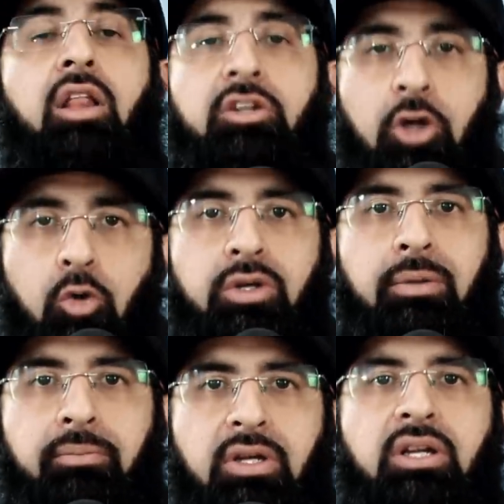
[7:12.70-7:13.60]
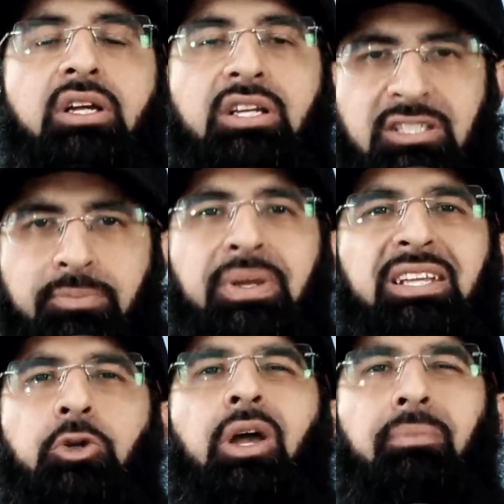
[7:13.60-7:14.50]
Allah told him,
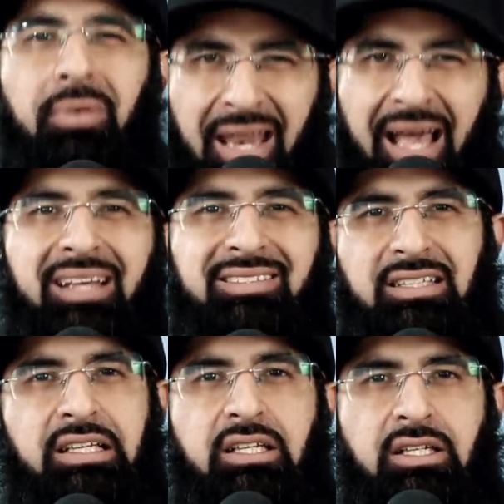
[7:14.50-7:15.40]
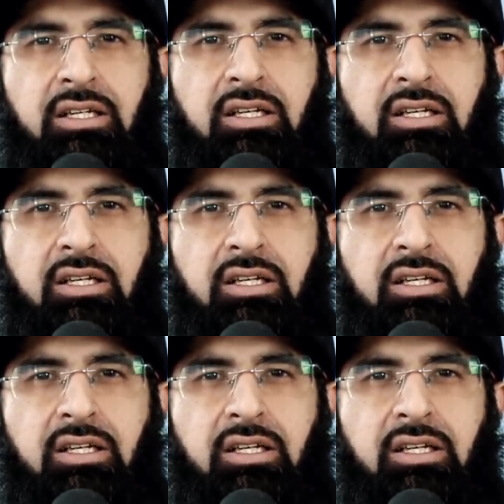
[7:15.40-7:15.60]
speak to him nicely.